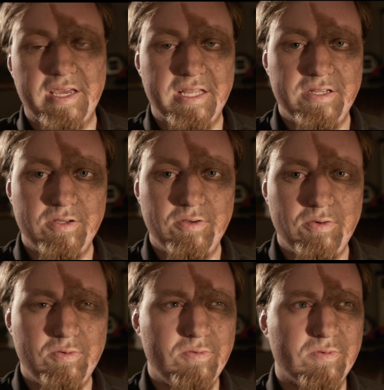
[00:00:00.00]
can
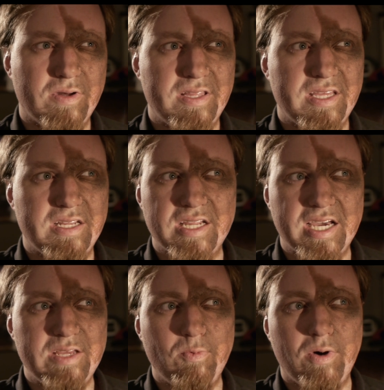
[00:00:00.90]
do, I think,
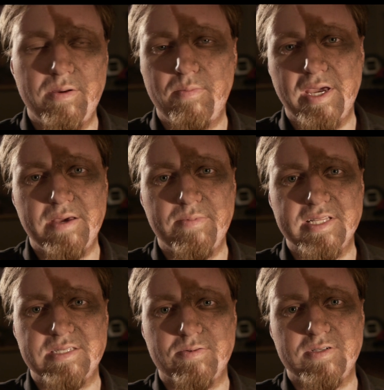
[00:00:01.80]
91
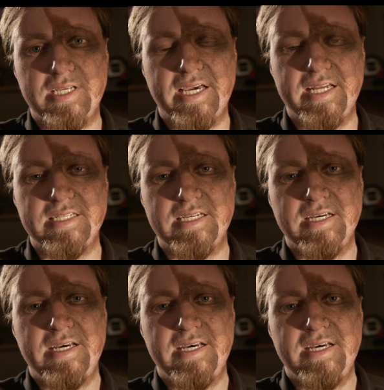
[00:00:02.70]
megabits per second